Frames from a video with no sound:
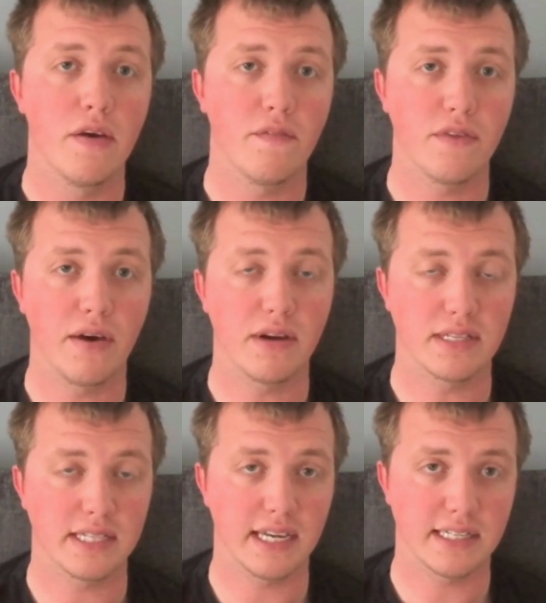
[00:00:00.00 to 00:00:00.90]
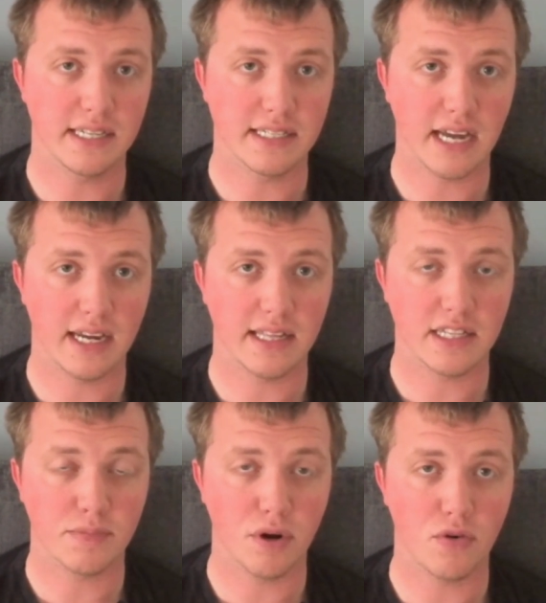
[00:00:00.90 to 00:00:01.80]
various citizen
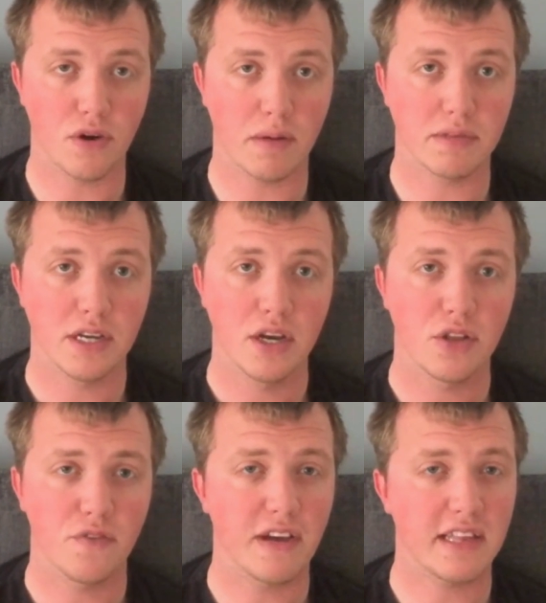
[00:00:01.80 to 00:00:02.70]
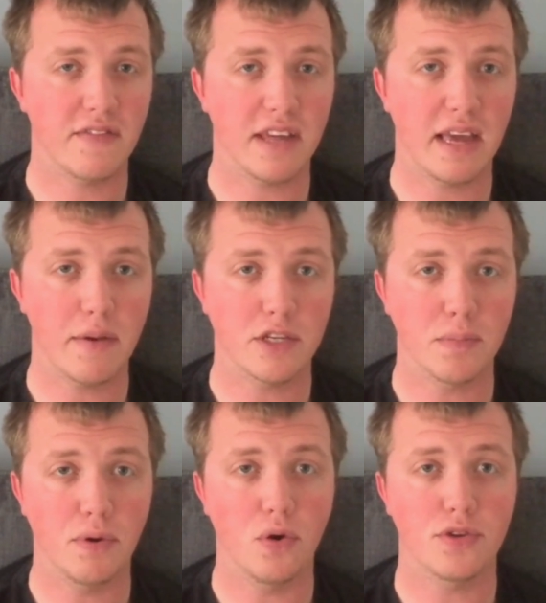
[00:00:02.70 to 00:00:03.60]
scientist programs to effectively
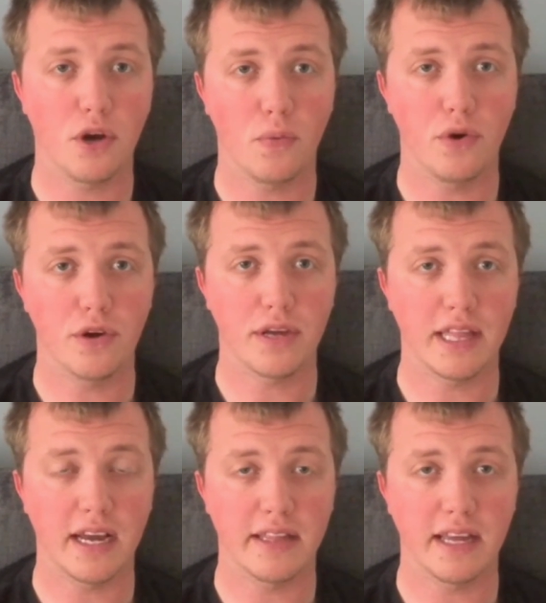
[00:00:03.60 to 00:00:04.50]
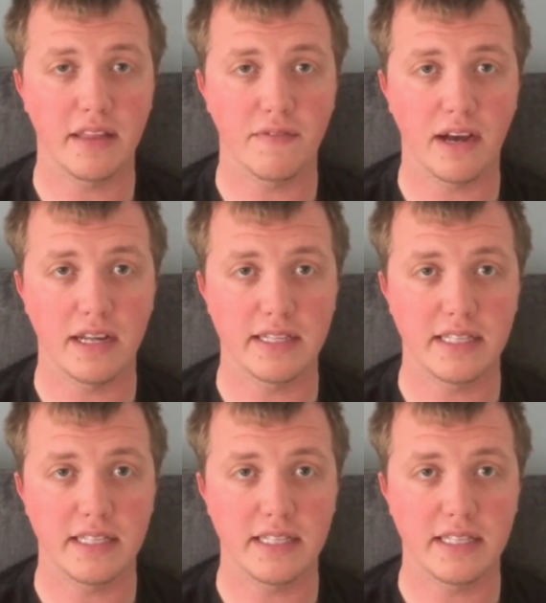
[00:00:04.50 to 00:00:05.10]
support our work in identifying